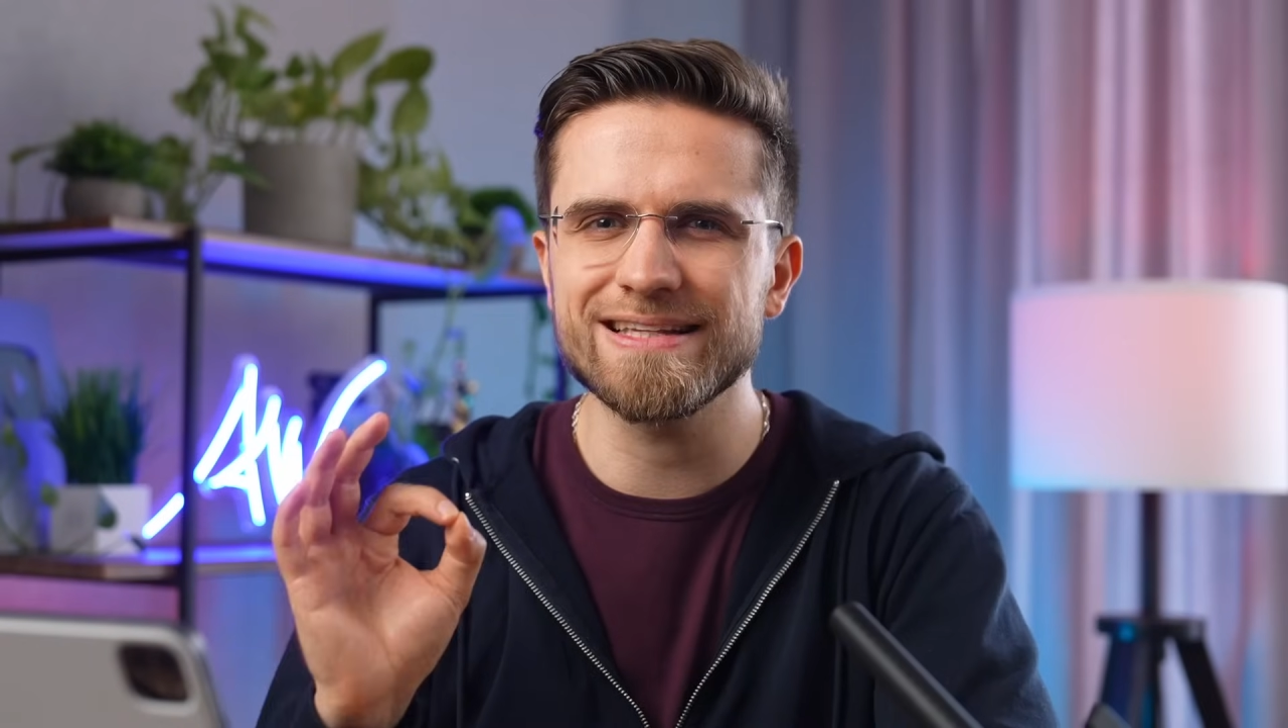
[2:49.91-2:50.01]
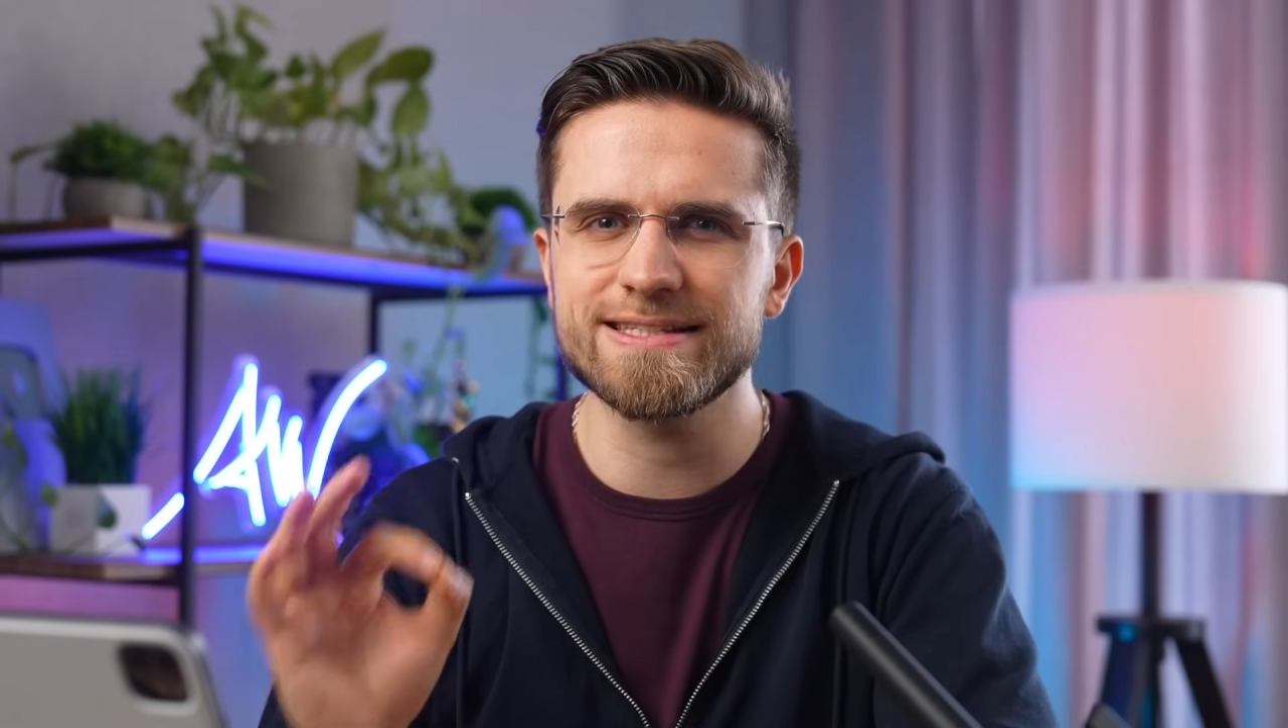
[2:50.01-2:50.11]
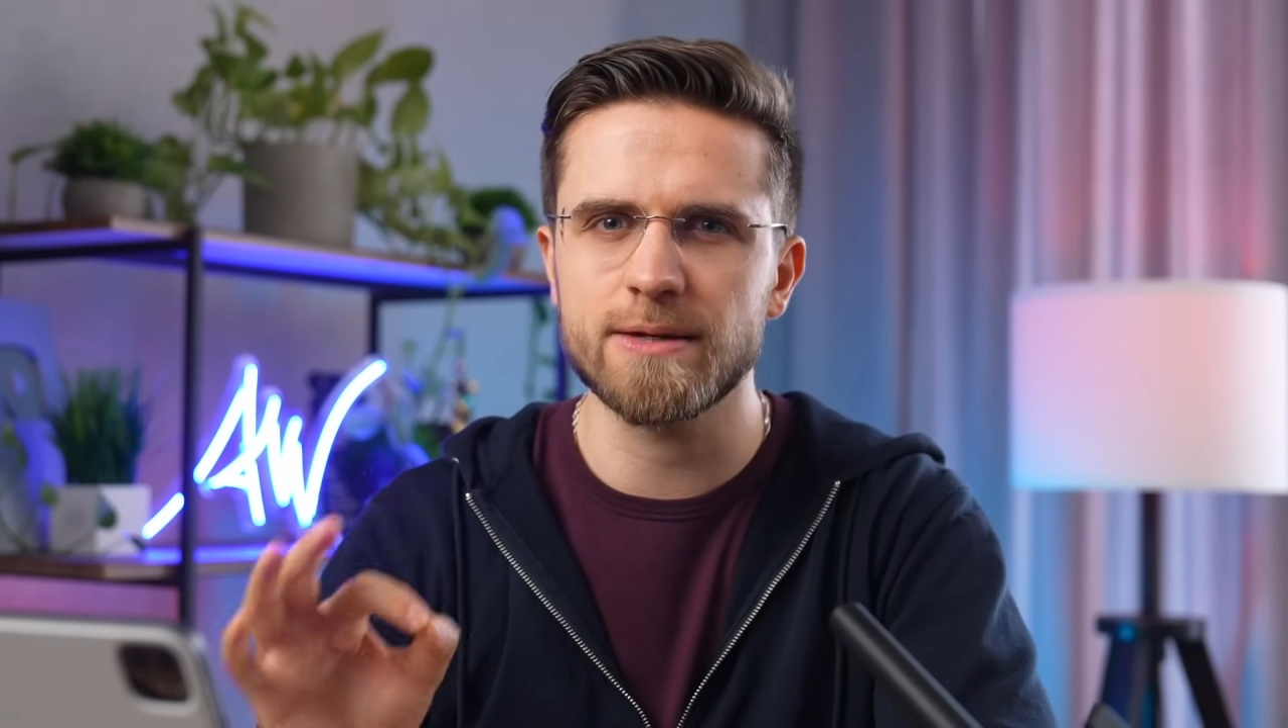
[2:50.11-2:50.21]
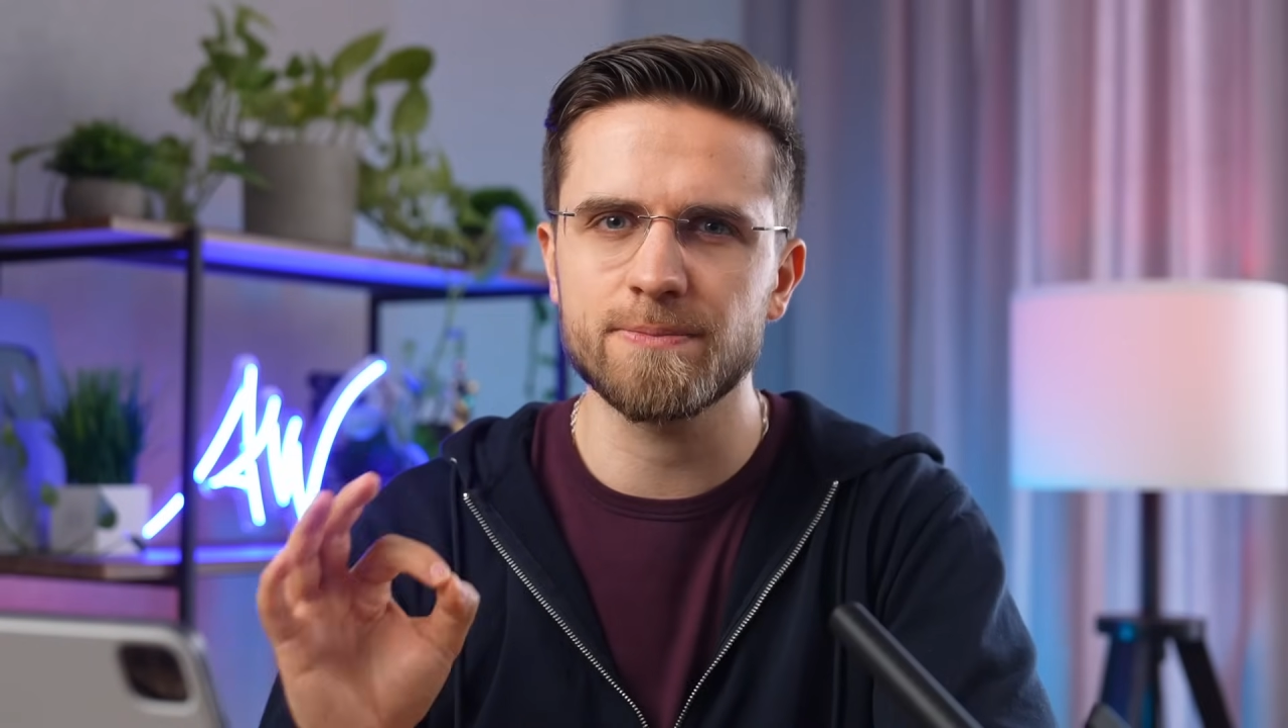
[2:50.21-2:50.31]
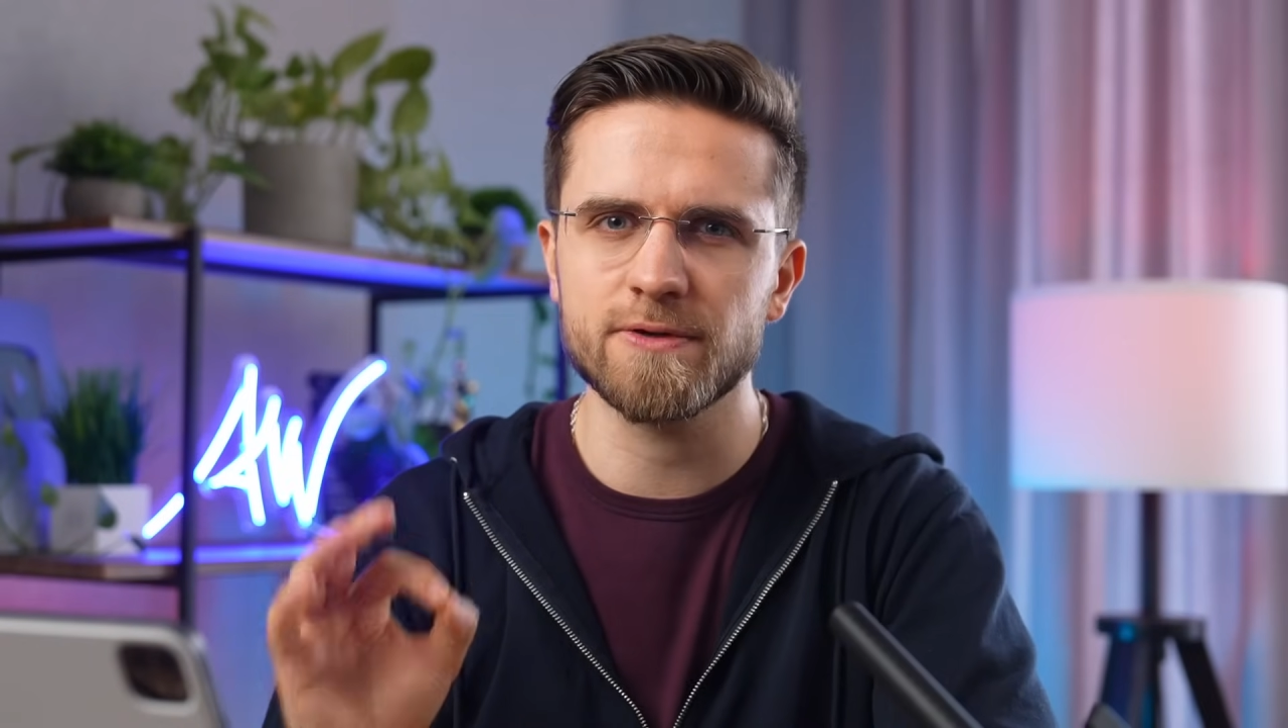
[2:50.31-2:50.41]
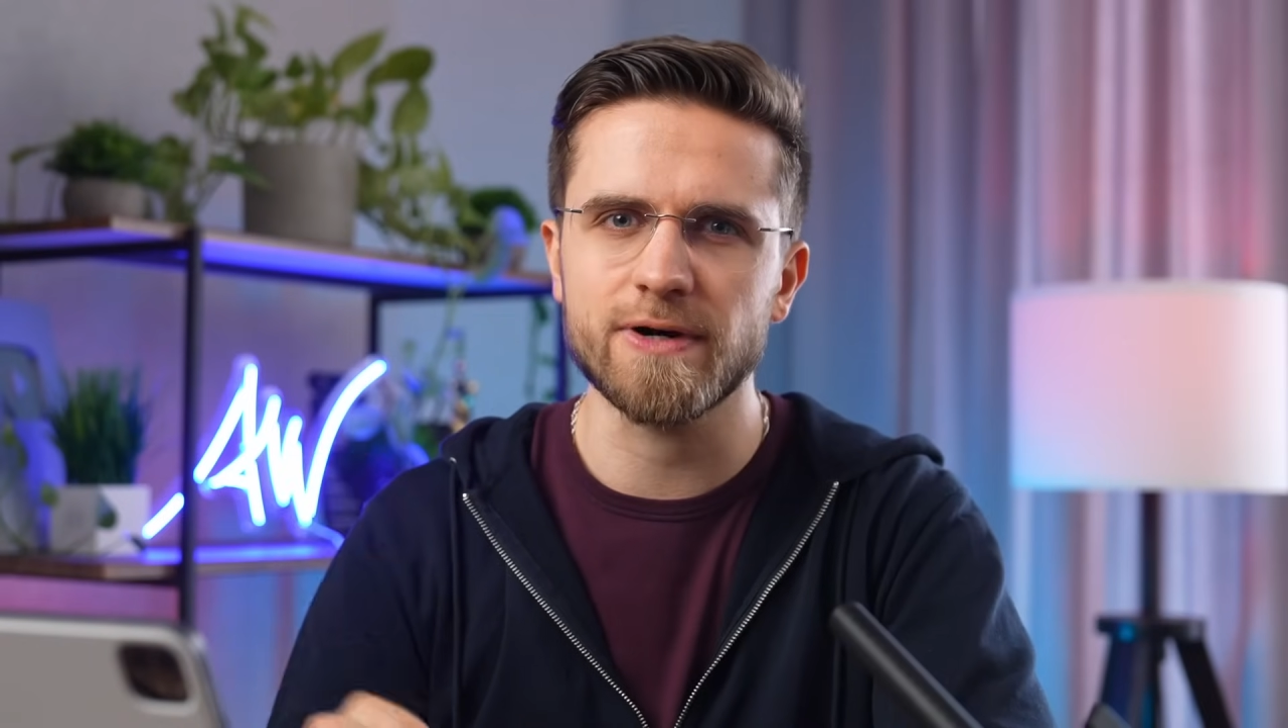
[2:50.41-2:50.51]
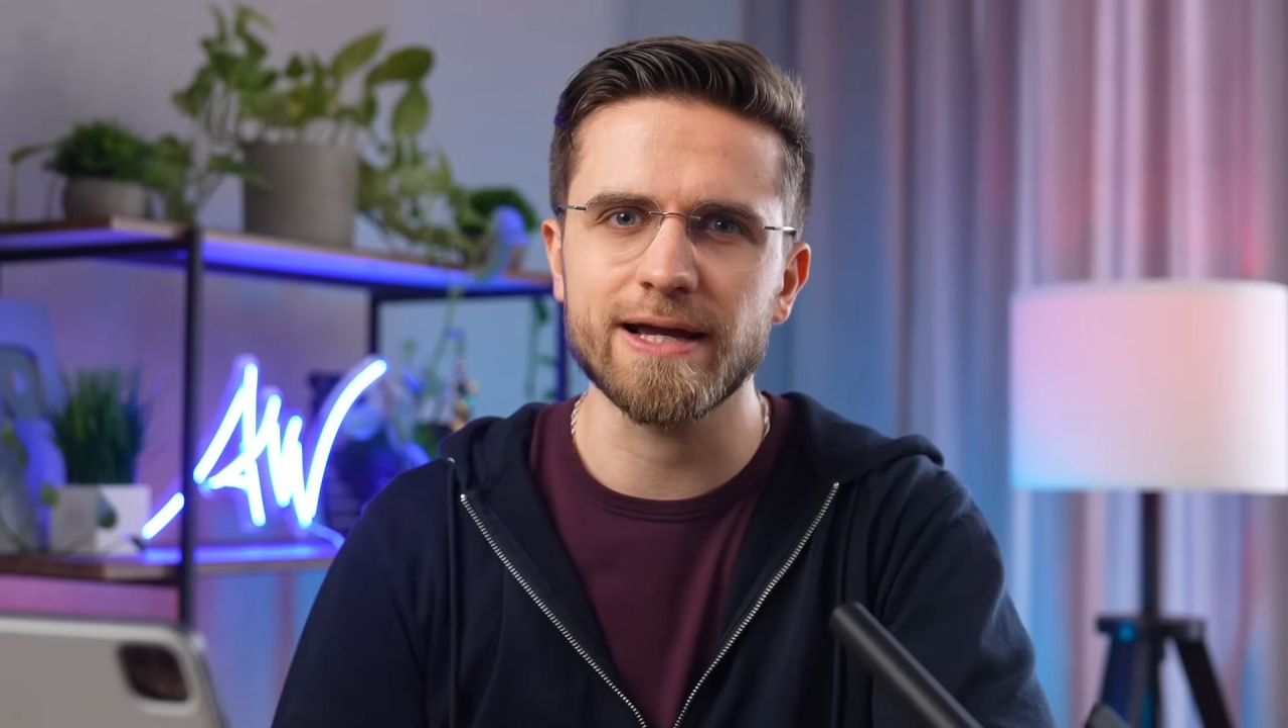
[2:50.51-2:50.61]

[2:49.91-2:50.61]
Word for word: simplify